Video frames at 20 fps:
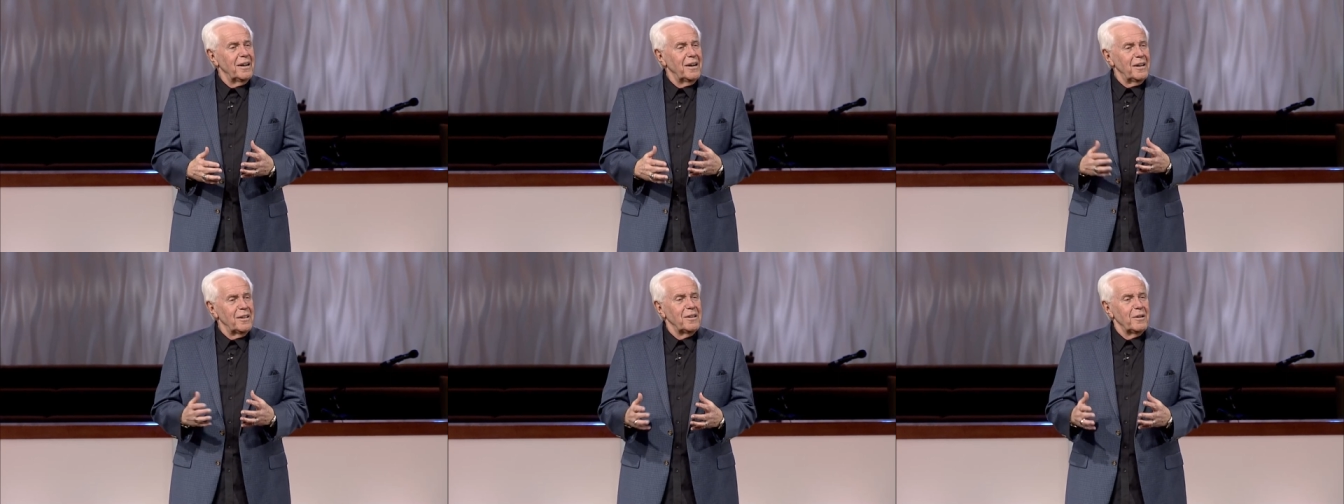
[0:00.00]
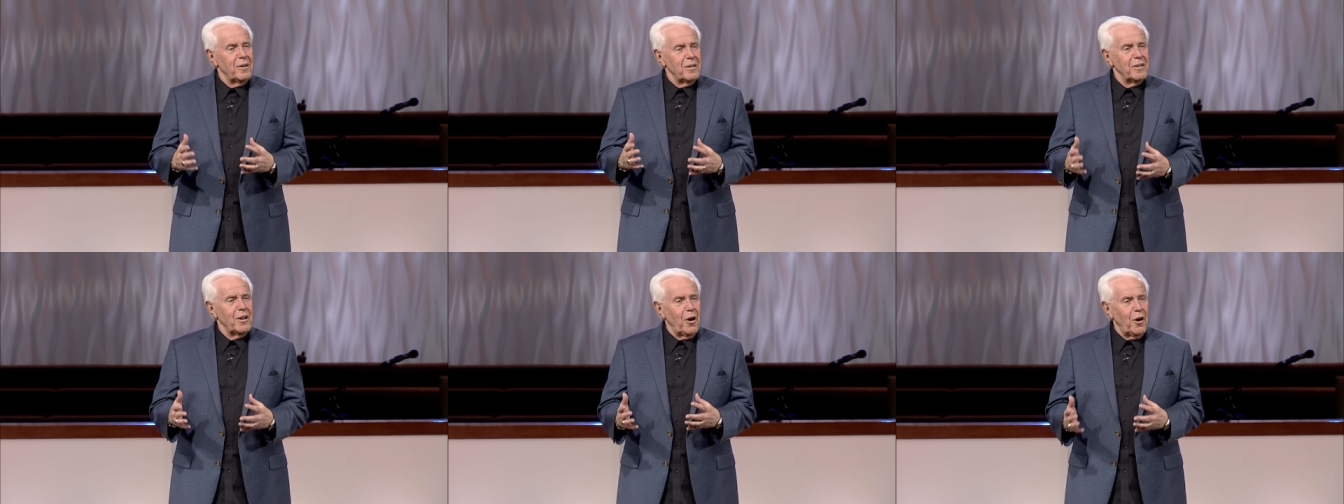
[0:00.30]
uh,
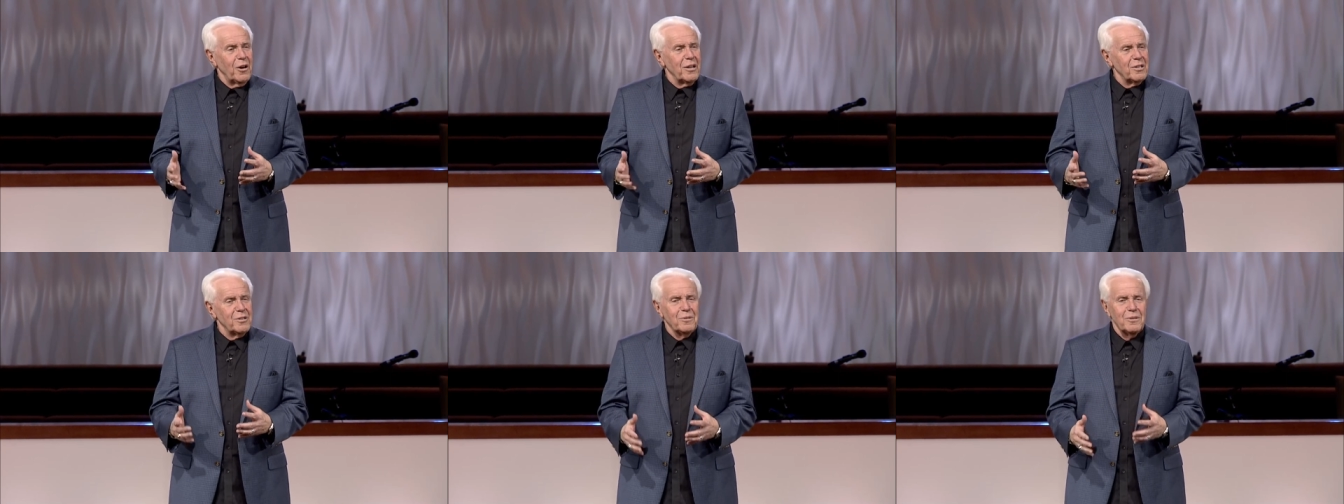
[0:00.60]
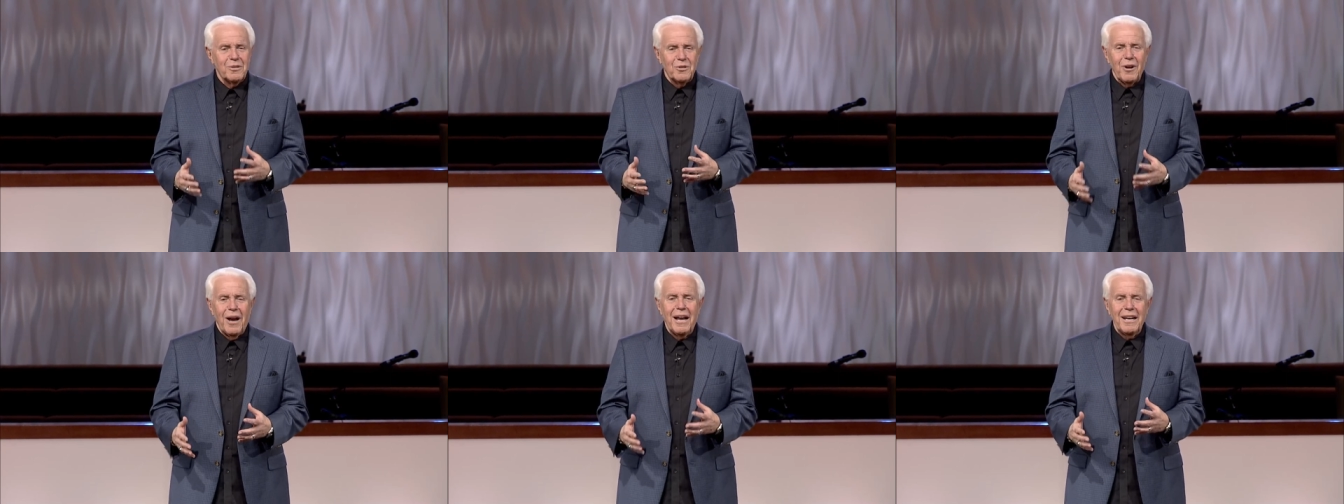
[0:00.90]
the daughter's
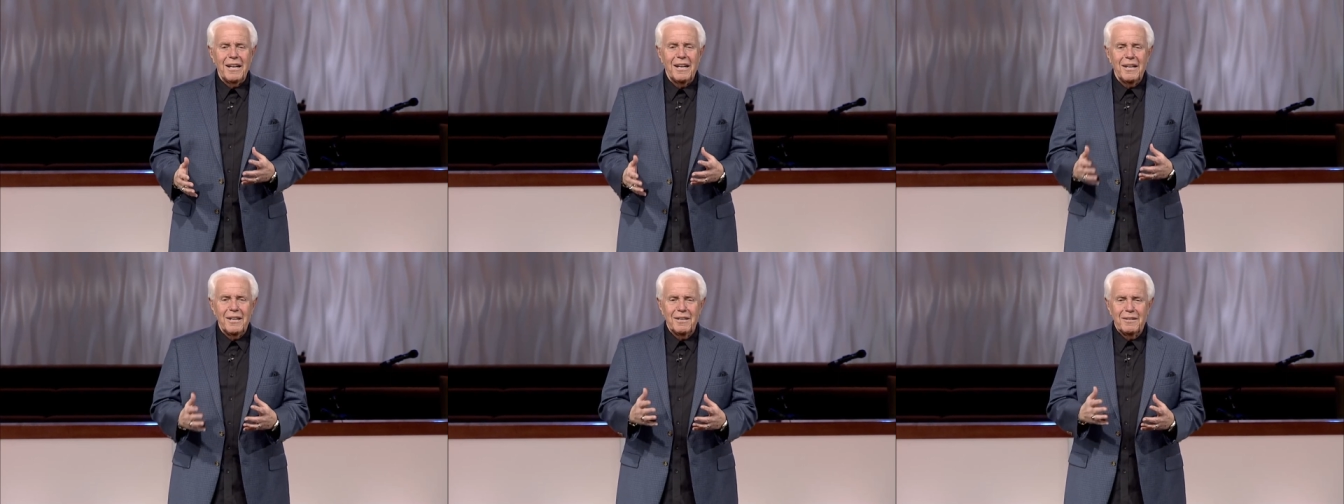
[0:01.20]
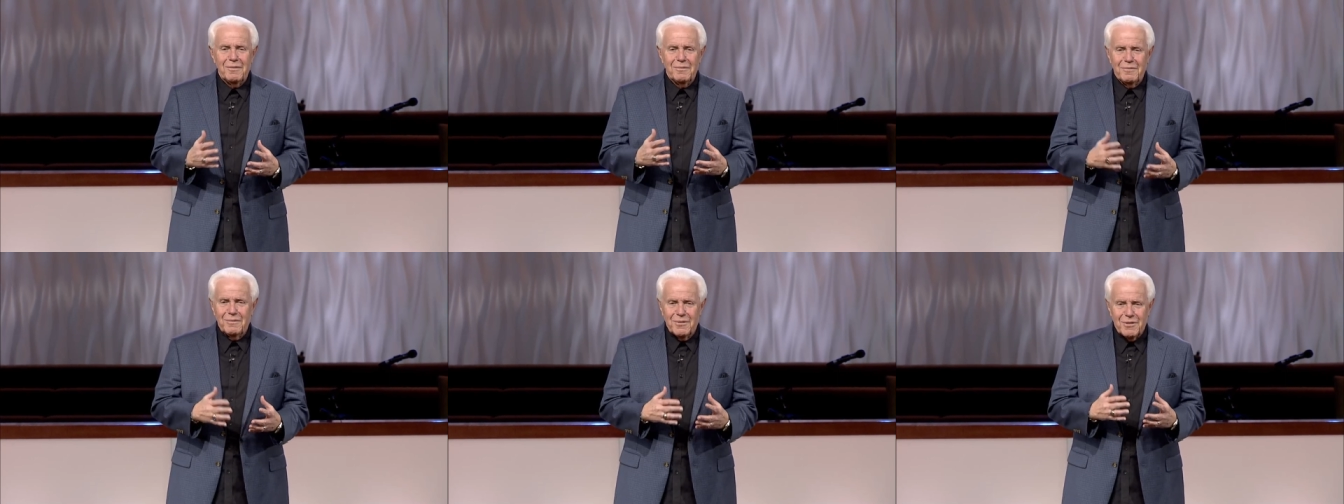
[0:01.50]
trying to
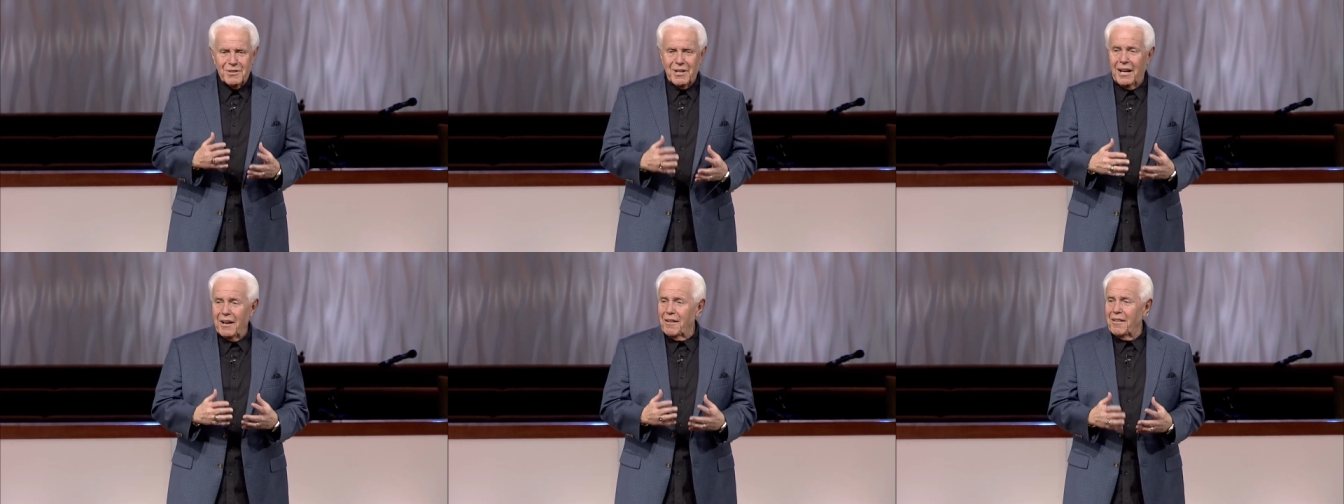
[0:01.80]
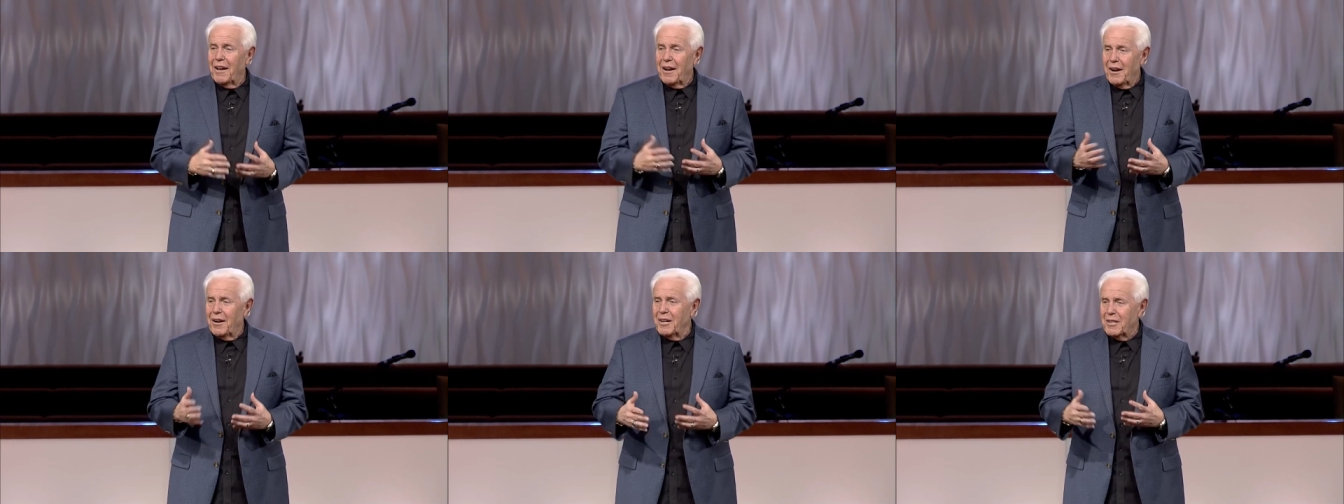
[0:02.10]
sell
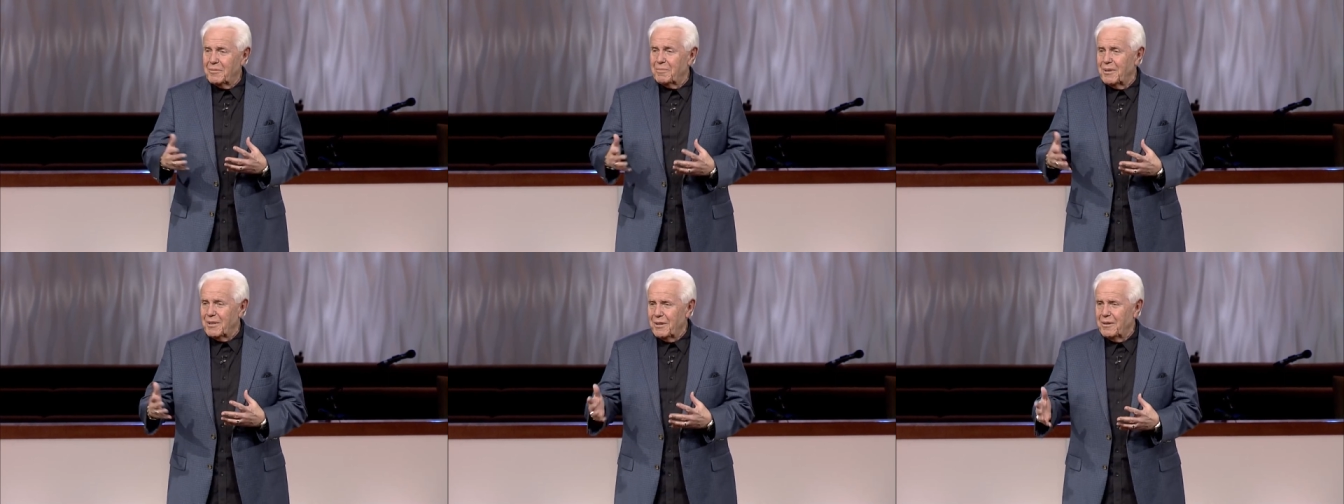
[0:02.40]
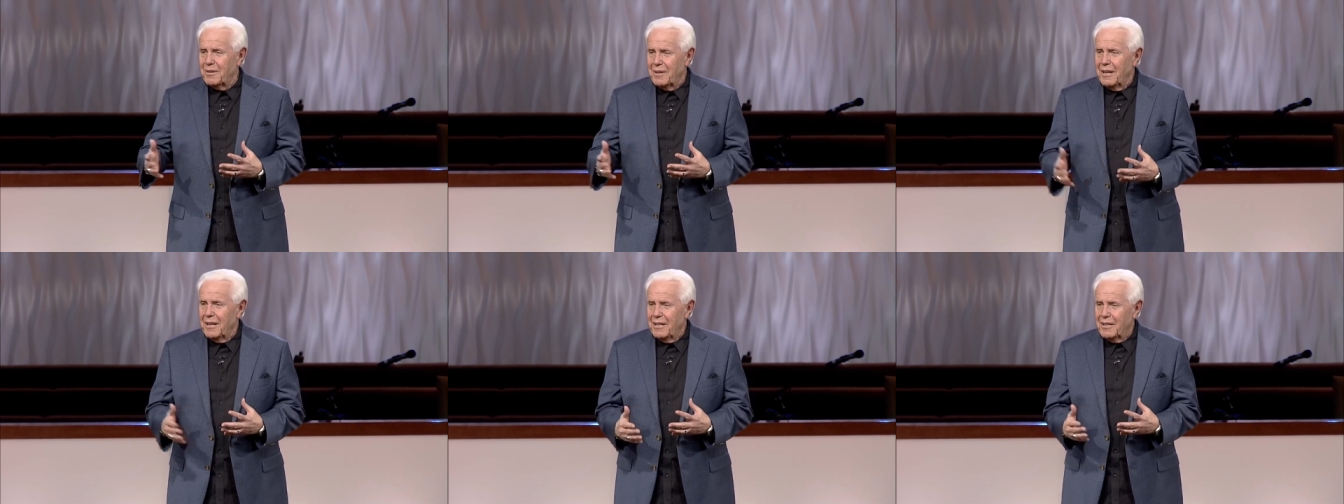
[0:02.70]
their husband
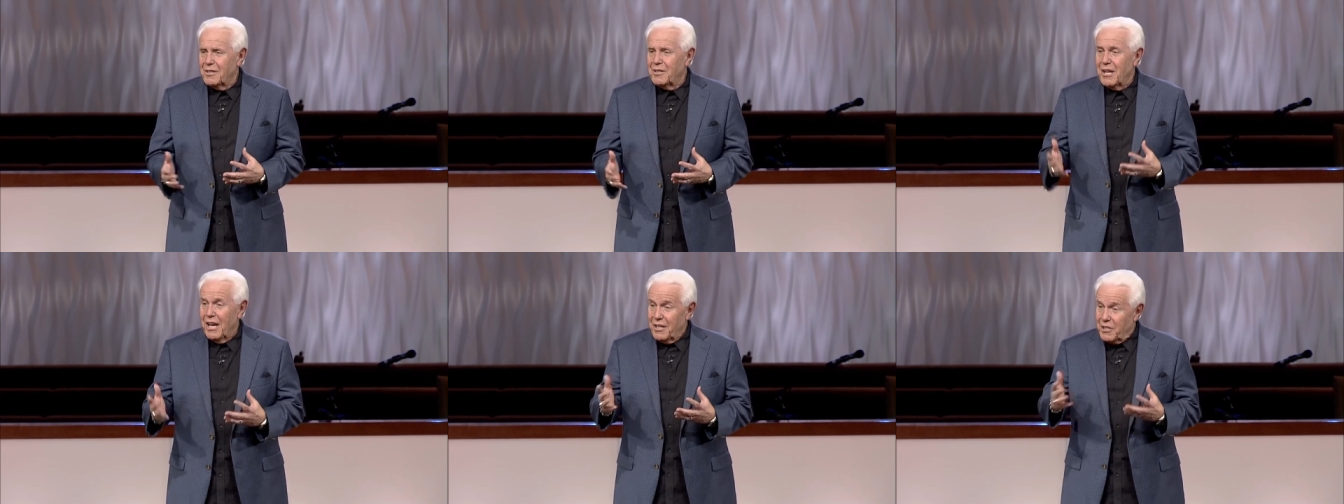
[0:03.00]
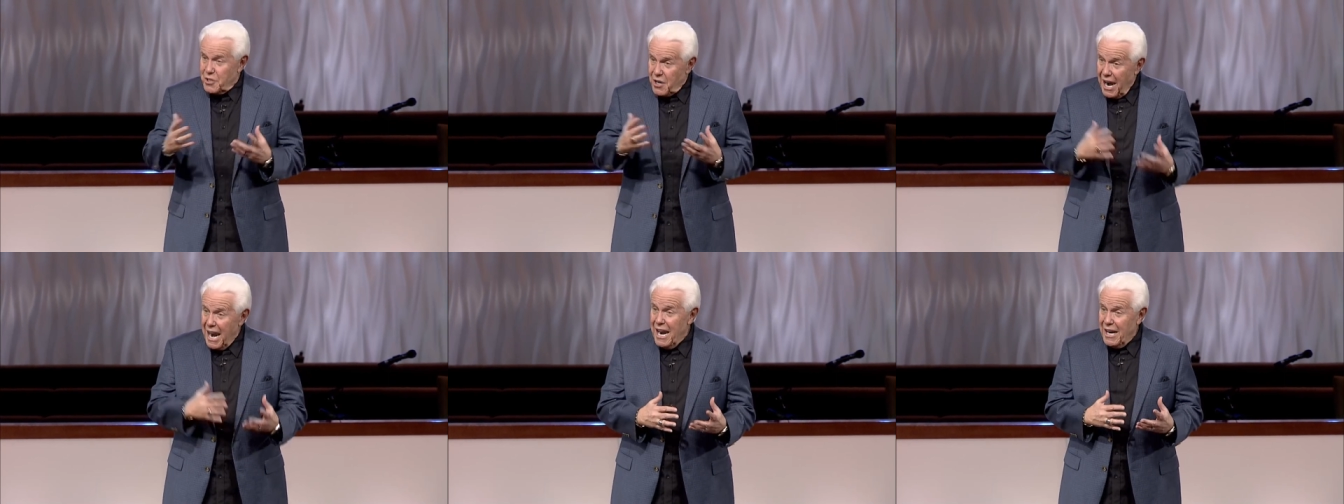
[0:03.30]
to
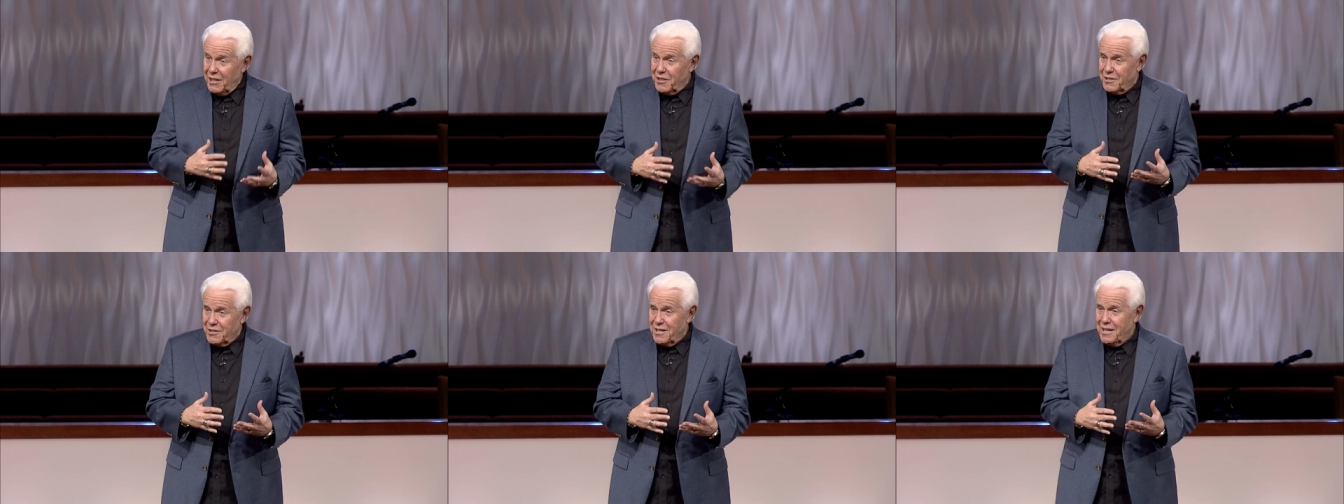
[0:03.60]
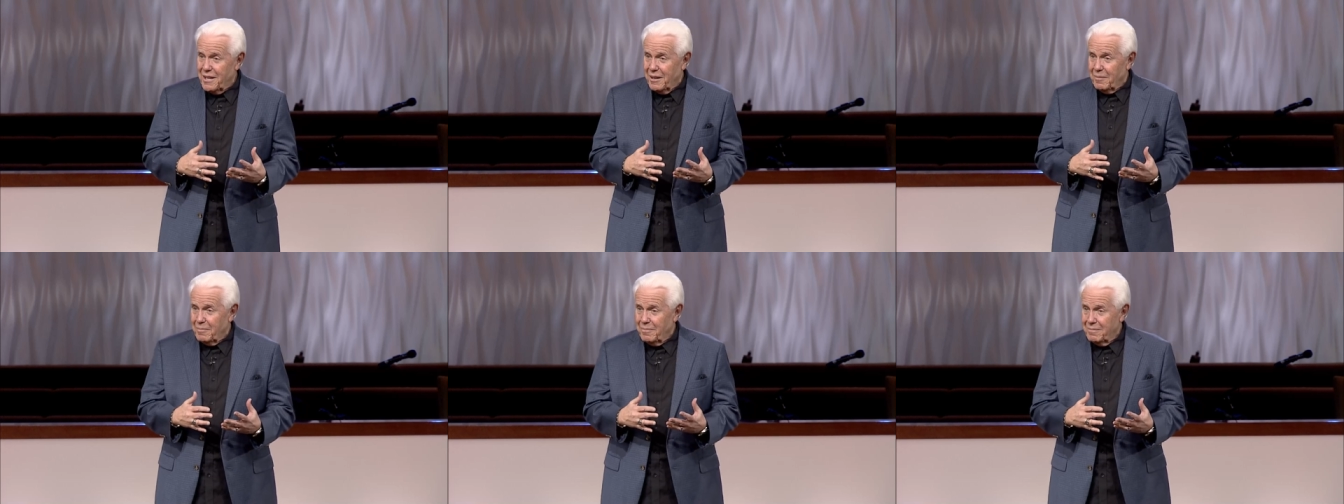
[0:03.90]
change
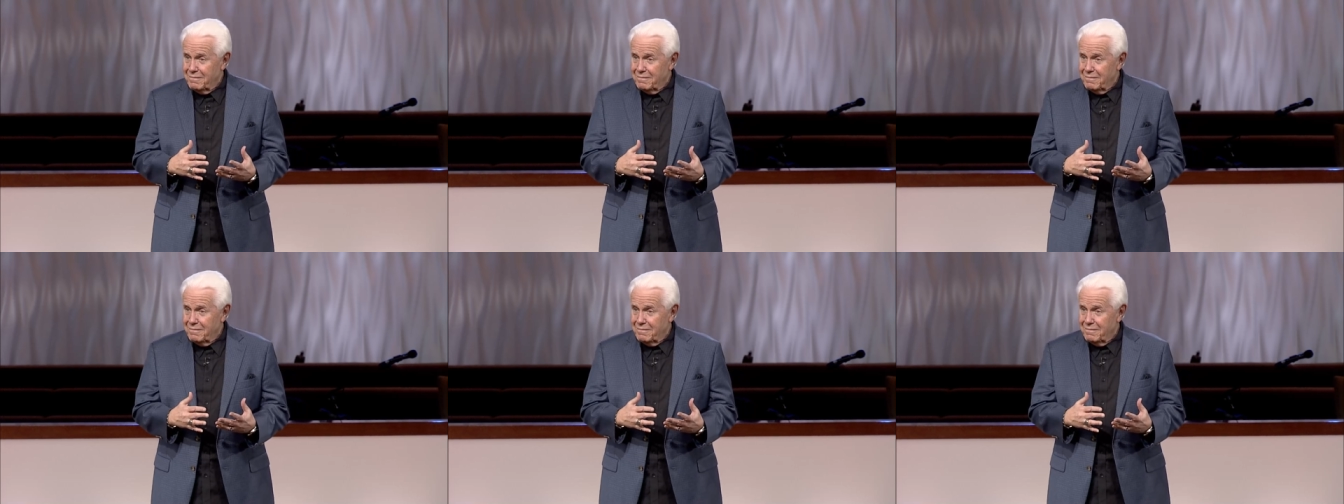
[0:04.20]
them.